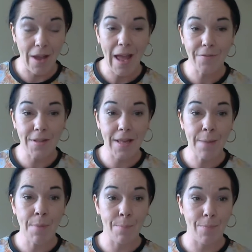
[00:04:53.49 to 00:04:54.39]
I have to
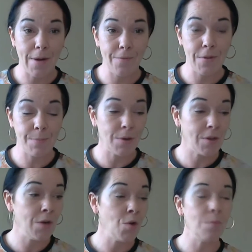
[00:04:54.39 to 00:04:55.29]
take my breakfast
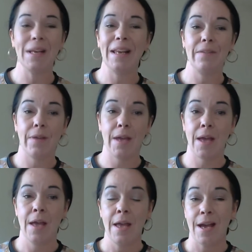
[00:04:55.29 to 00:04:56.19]
because I normally leave here